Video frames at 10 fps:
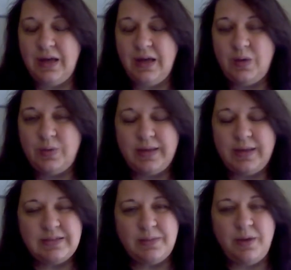Well,
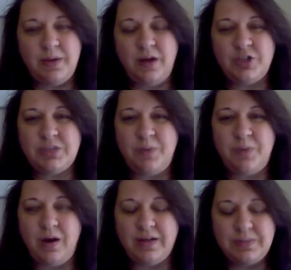that subconscious
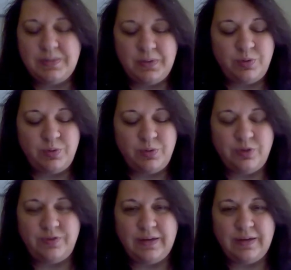part has been
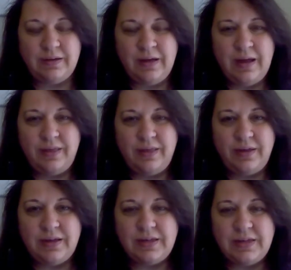proven
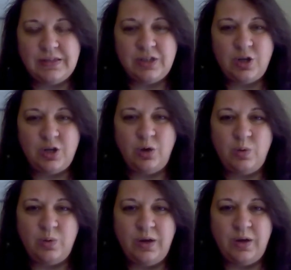that it doesn't
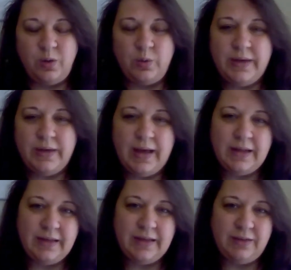know
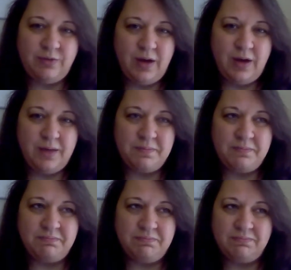reality from
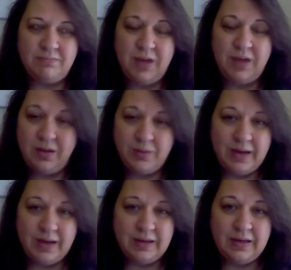
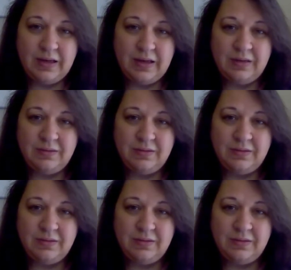non-reality.